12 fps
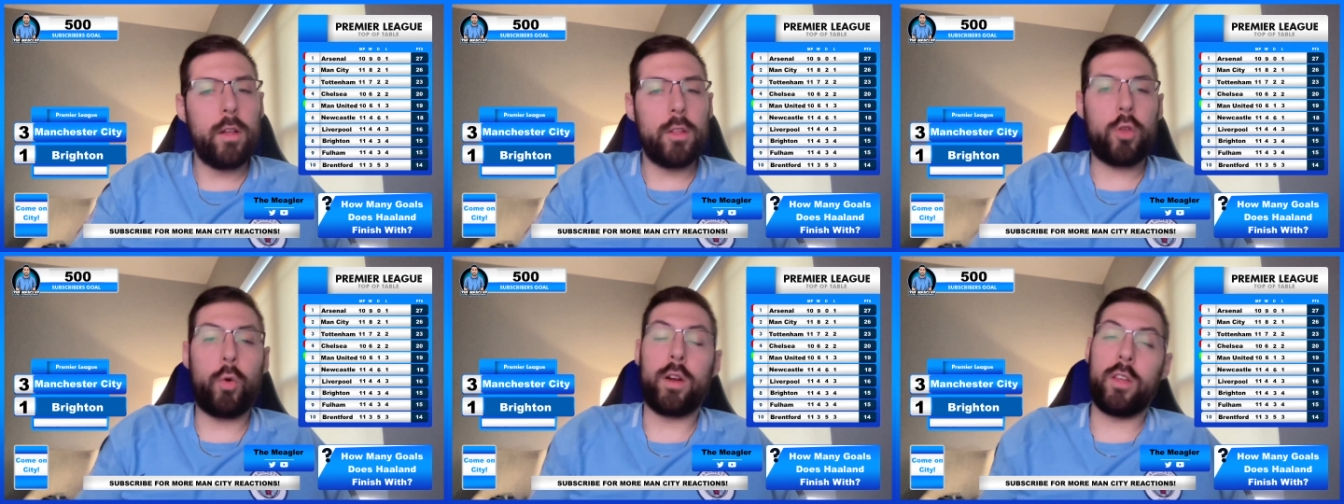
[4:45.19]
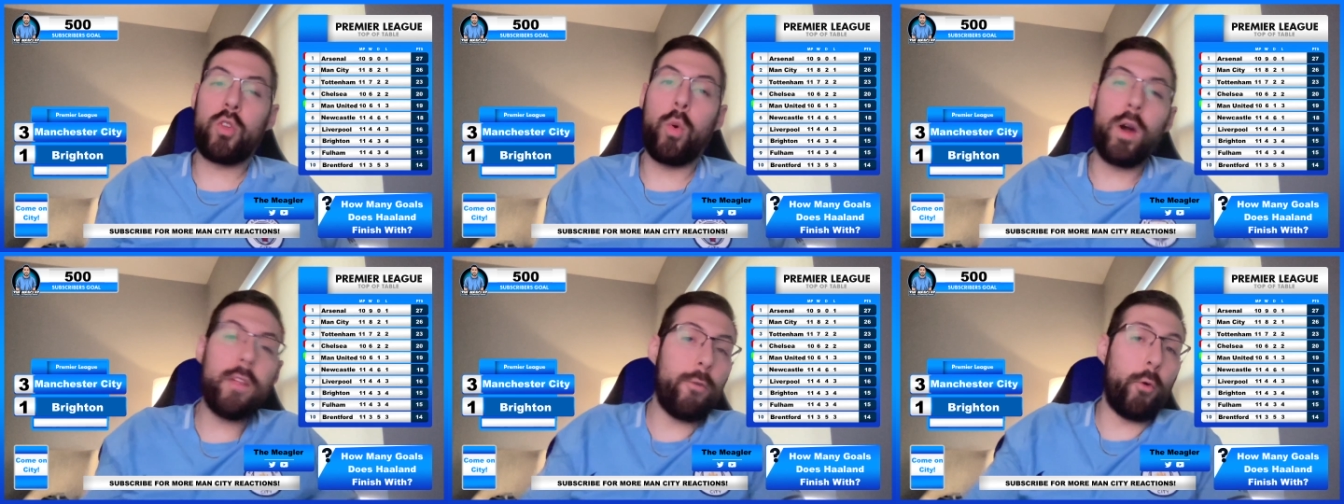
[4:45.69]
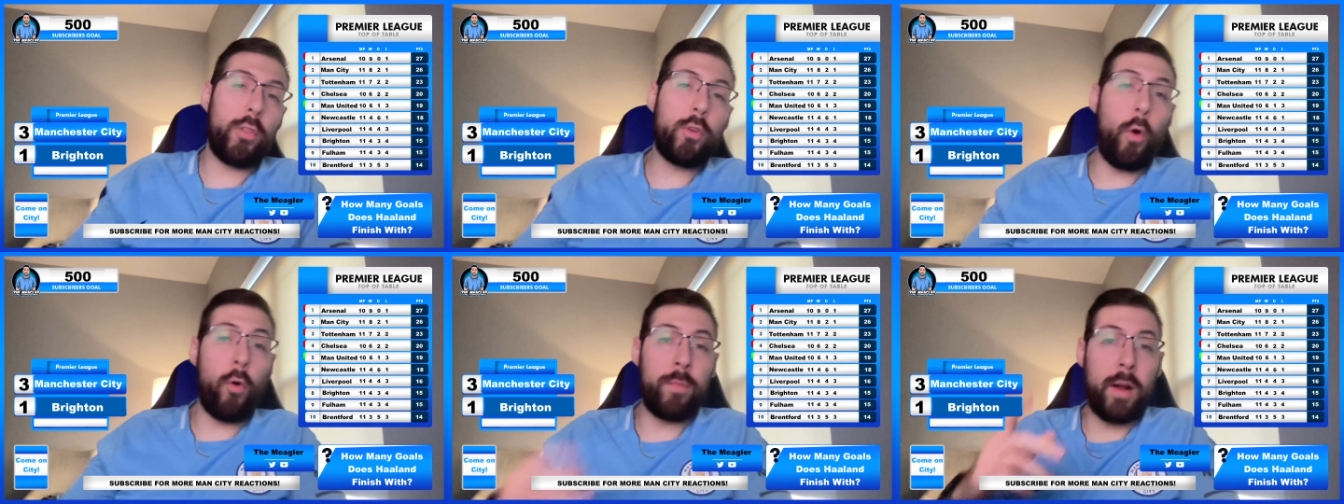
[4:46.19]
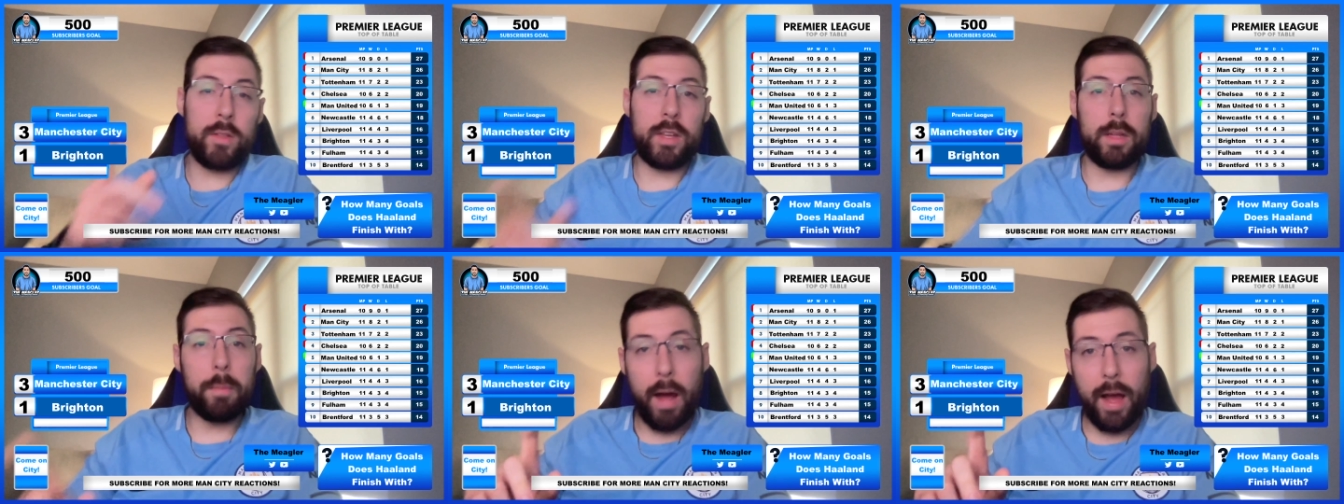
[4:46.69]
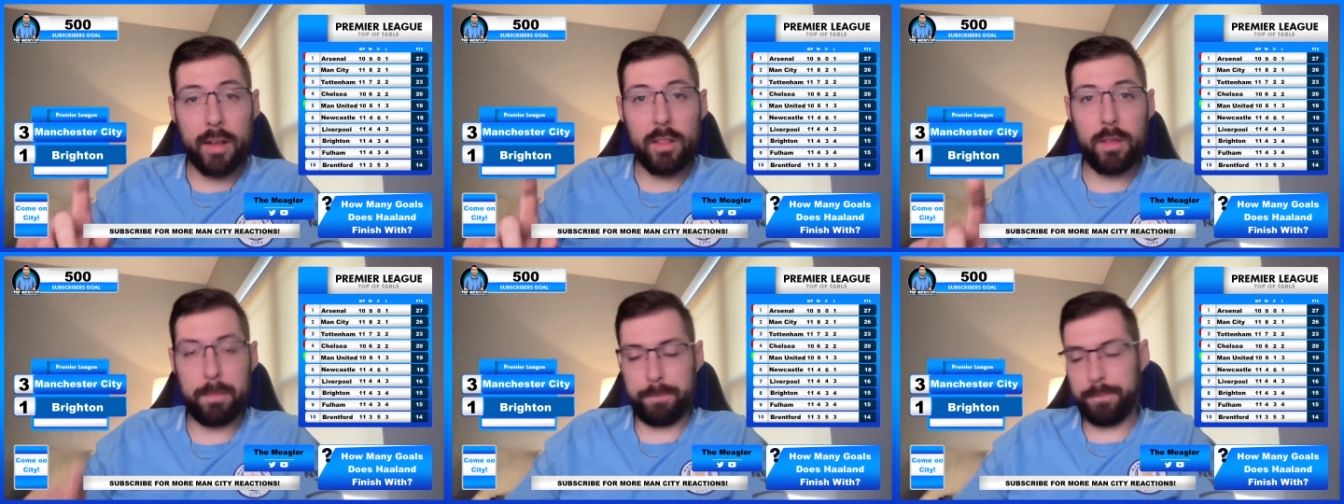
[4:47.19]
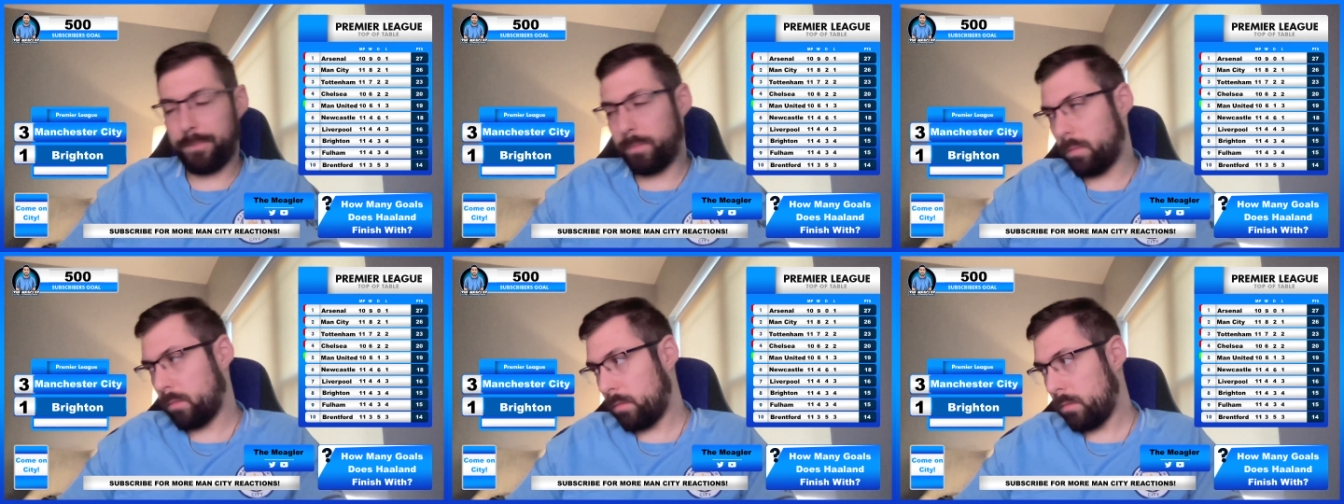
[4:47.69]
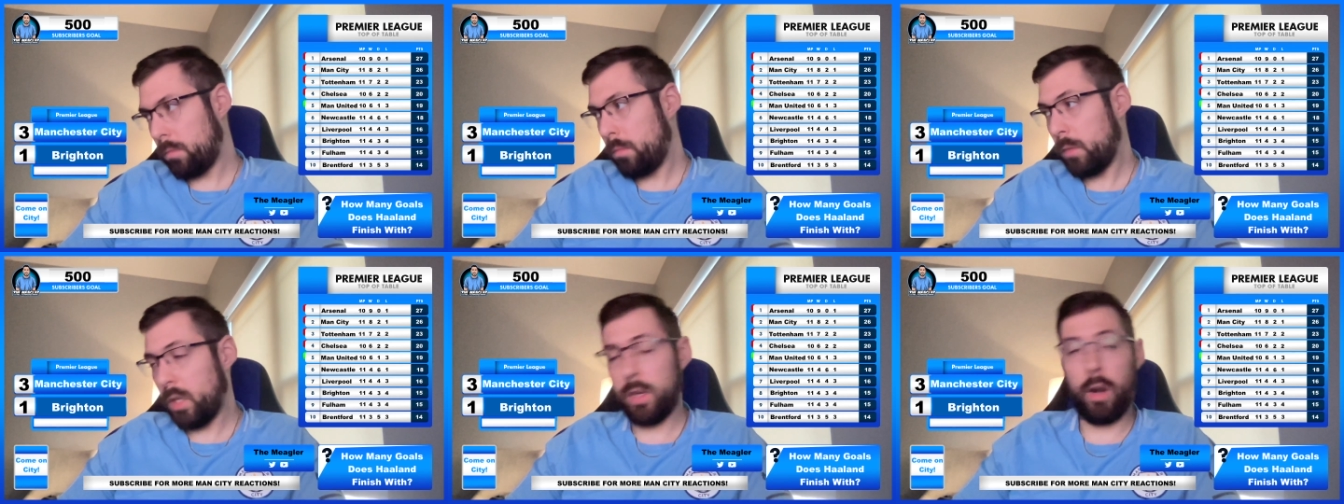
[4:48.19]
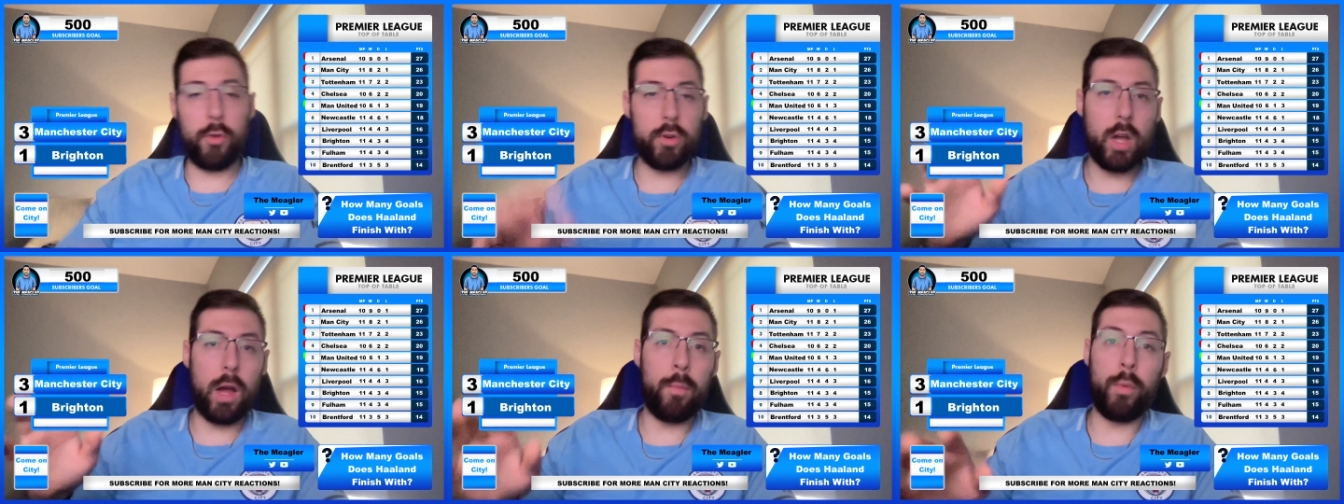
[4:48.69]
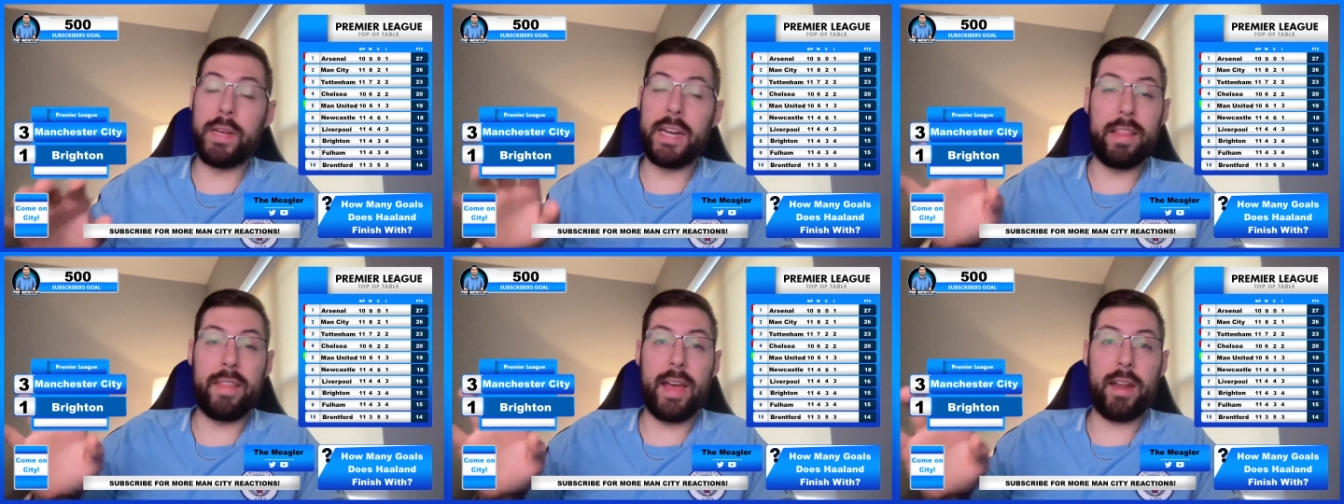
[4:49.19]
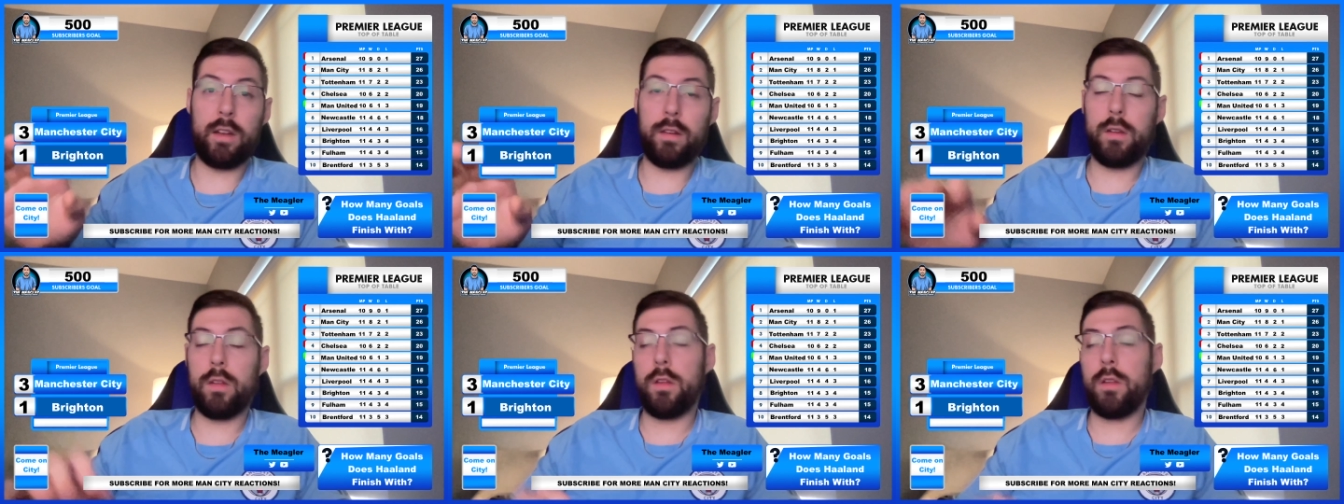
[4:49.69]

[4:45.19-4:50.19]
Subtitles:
scored his 24th goal from outside the box. Another dub. We needed that